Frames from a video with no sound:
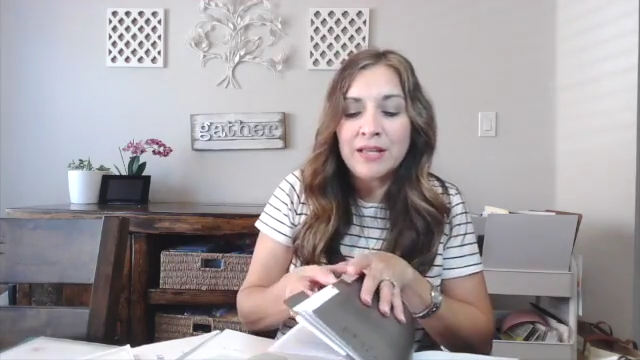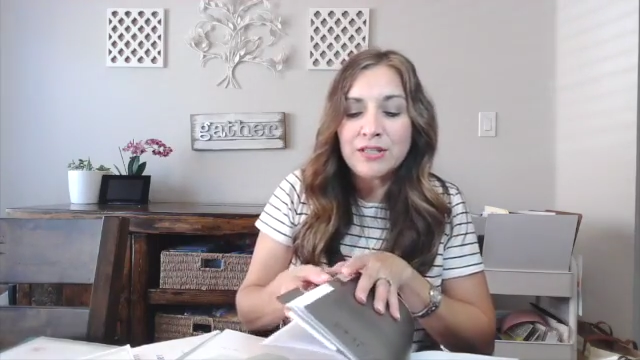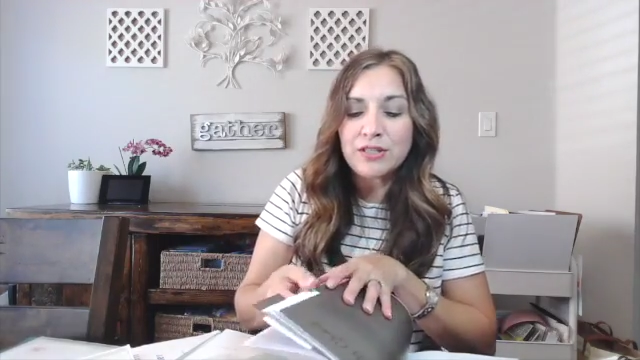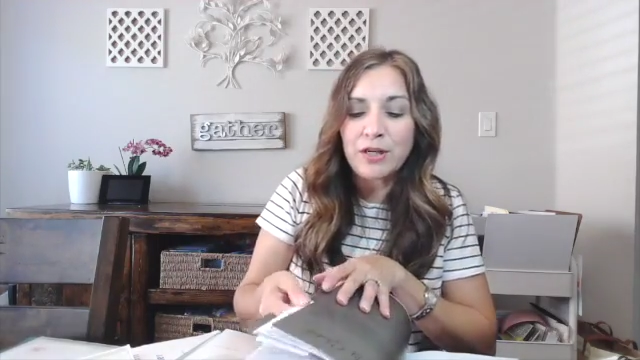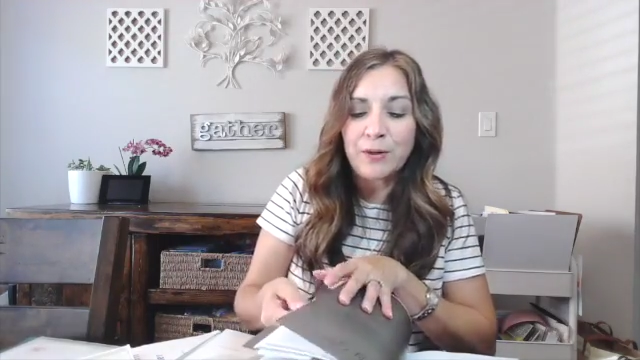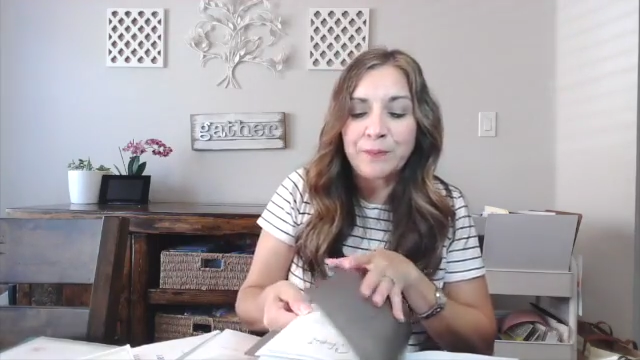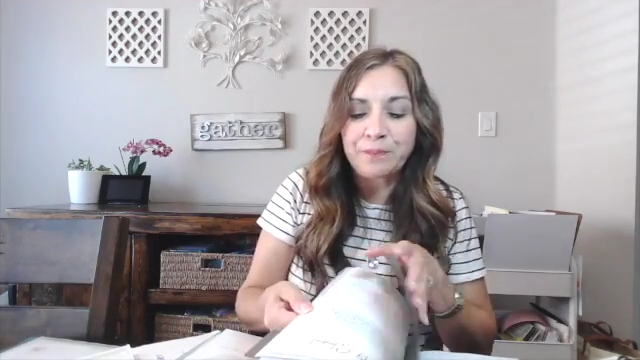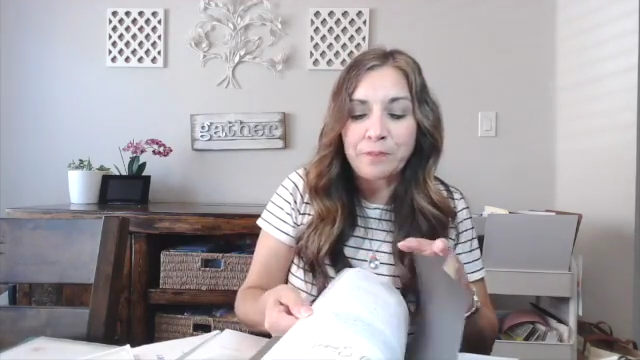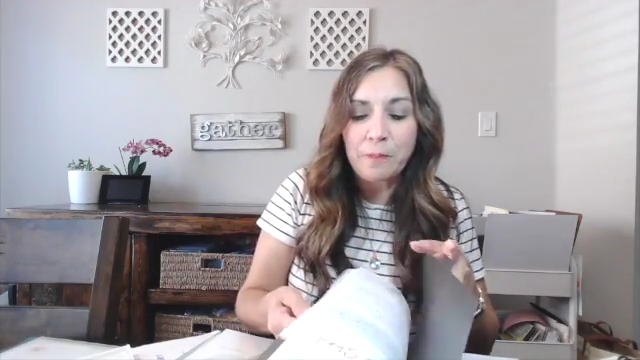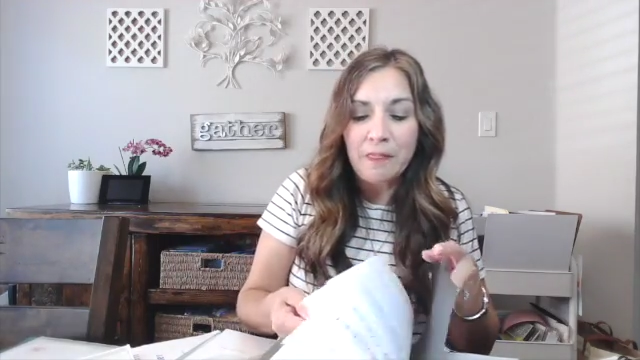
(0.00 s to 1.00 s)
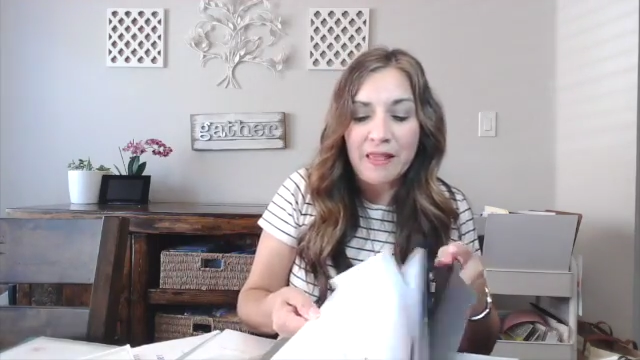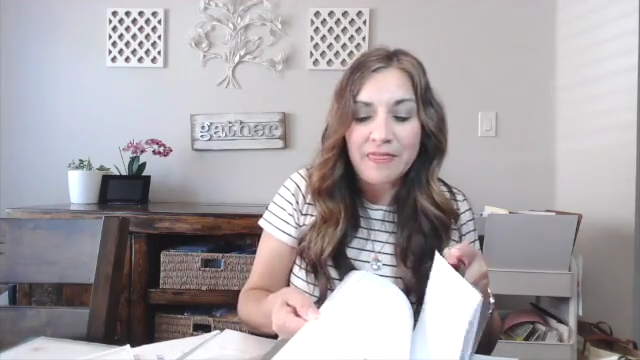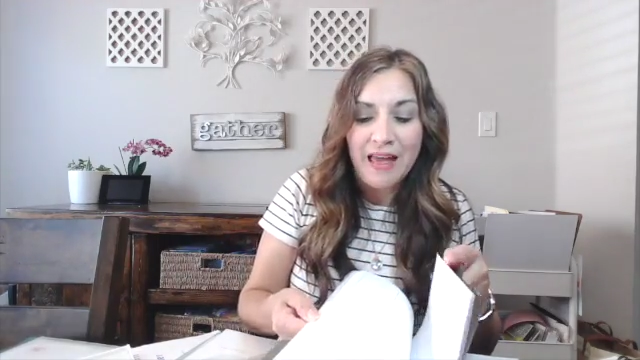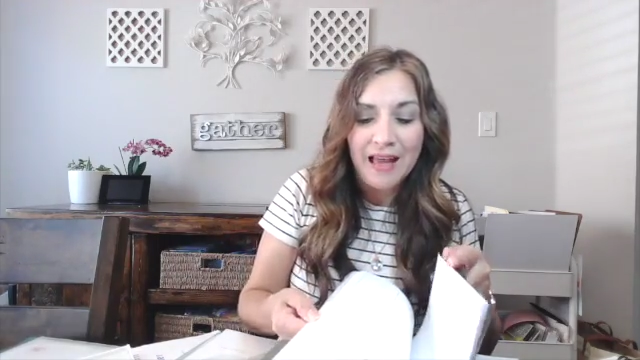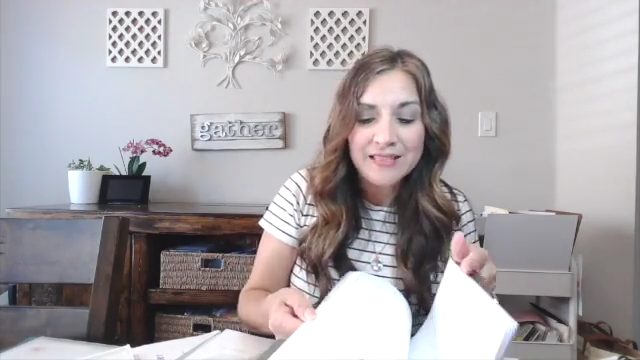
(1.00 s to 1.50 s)
So
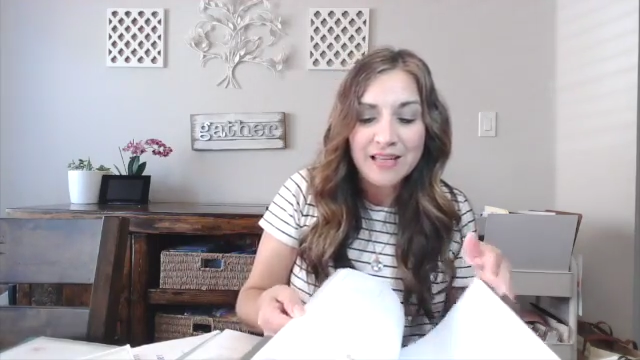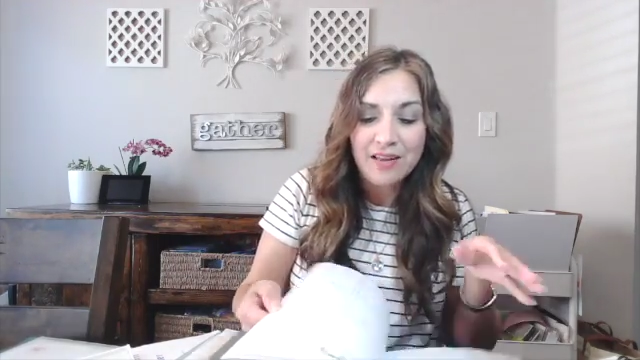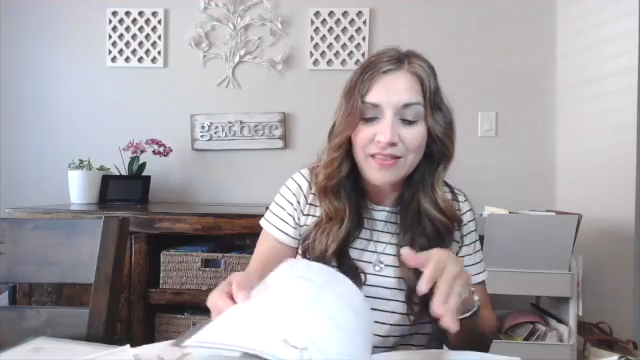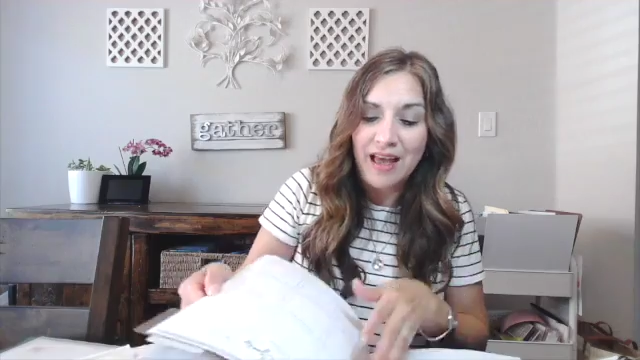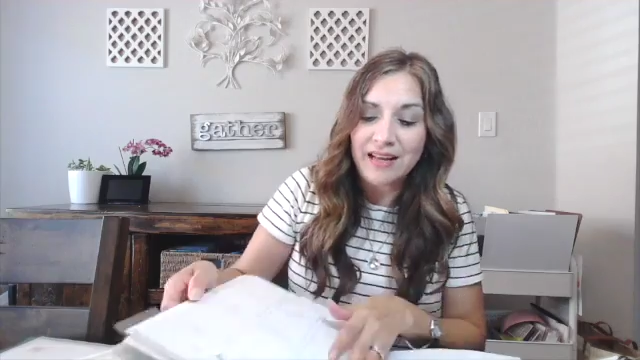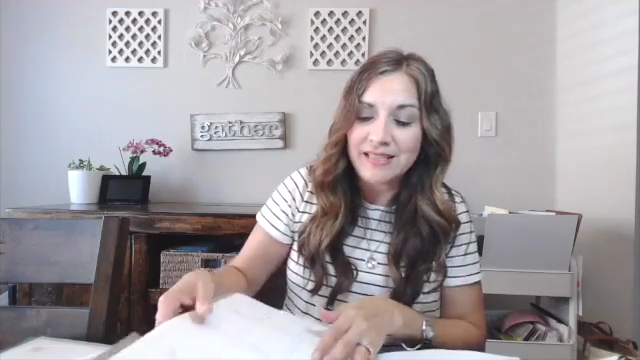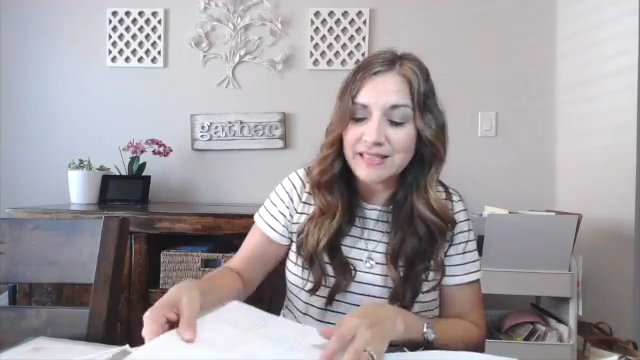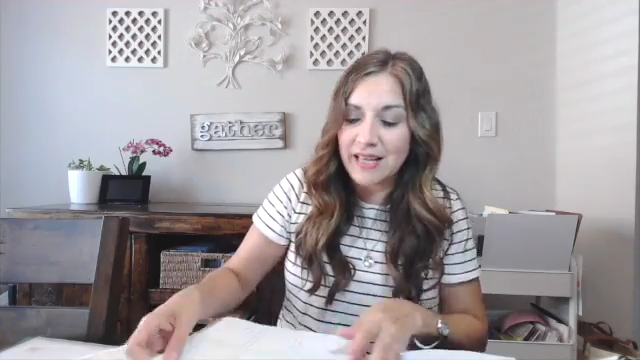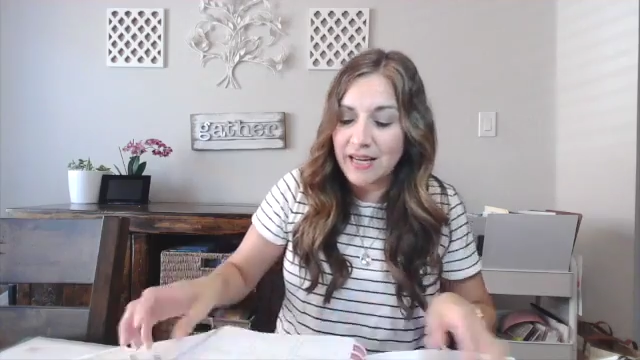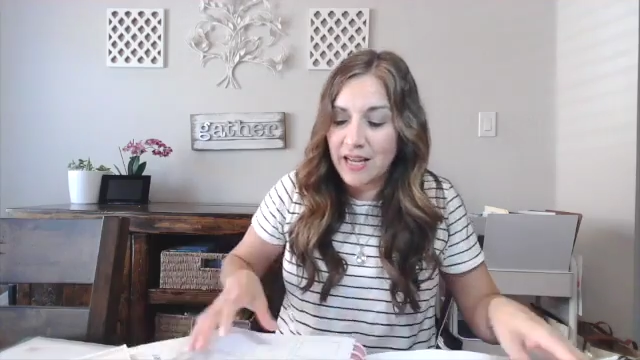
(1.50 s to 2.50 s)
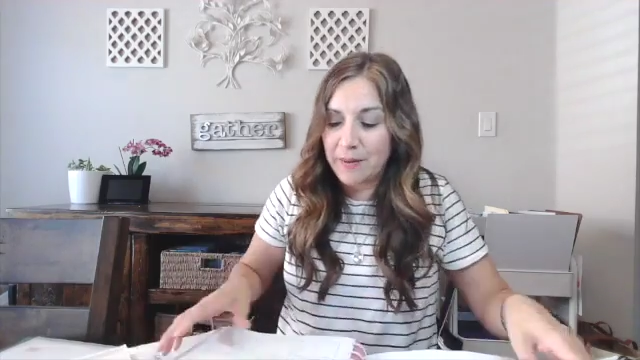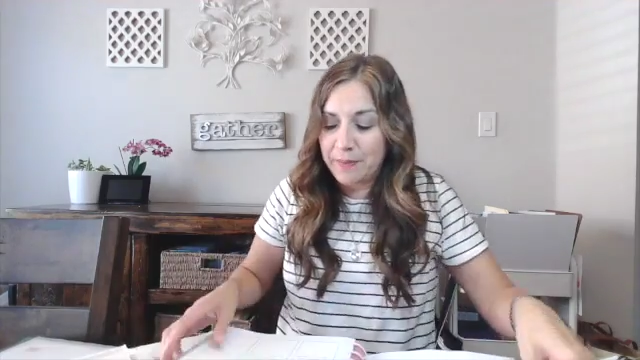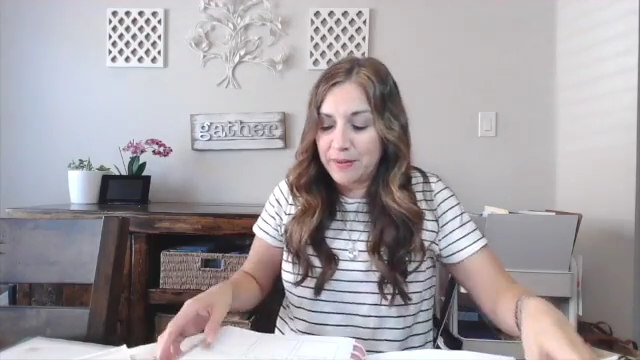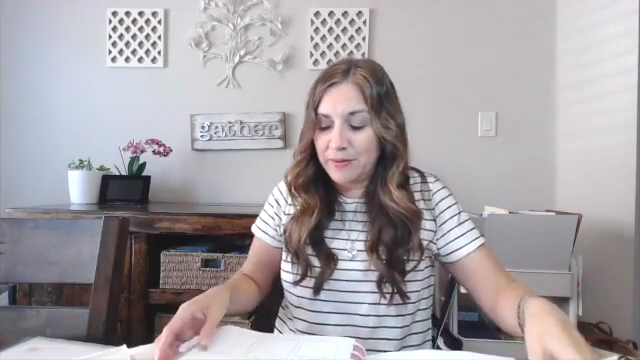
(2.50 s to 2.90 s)
that's how that is set up.